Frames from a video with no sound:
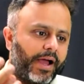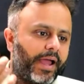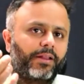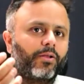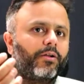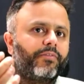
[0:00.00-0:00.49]

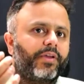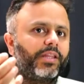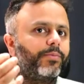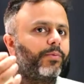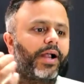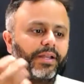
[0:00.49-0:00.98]
I thought
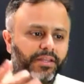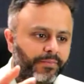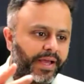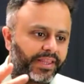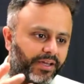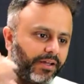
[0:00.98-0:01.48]
Facebook ads
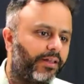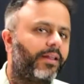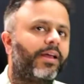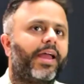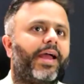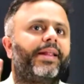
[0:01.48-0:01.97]
is magical
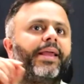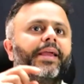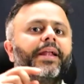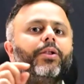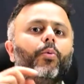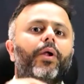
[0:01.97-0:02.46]
and I
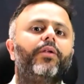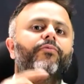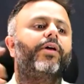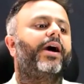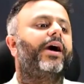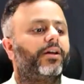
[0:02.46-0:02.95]
can do it
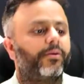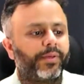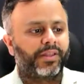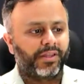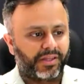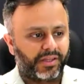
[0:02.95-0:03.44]
for other
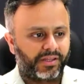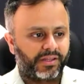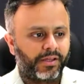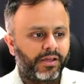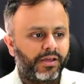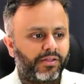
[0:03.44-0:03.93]

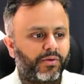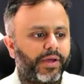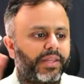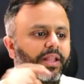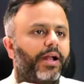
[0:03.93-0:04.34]
businesses. So I